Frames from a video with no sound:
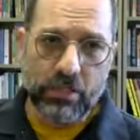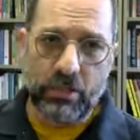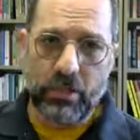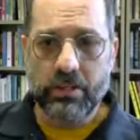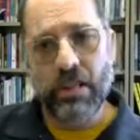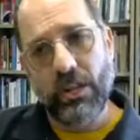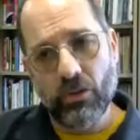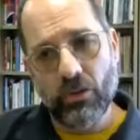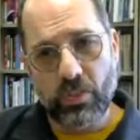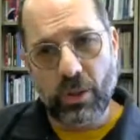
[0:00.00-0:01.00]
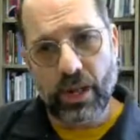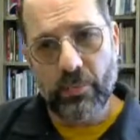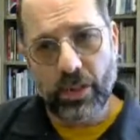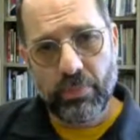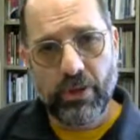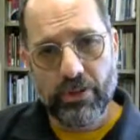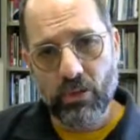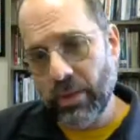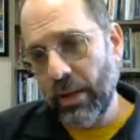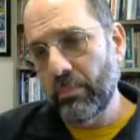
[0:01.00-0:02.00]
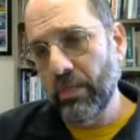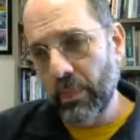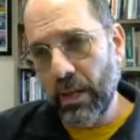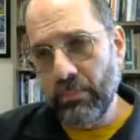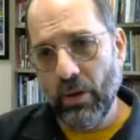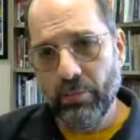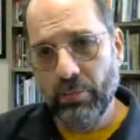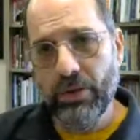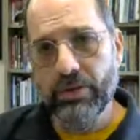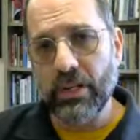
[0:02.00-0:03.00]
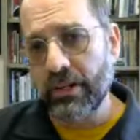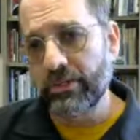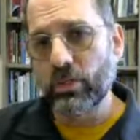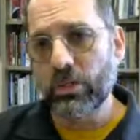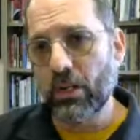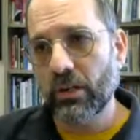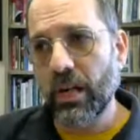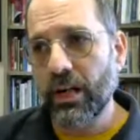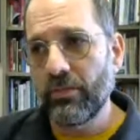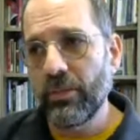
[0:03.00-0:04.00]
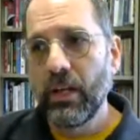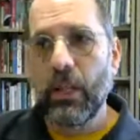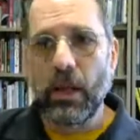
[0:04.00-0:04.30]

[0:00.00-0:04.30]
So you can say, here's my preprint or my postprint on SocArXiv,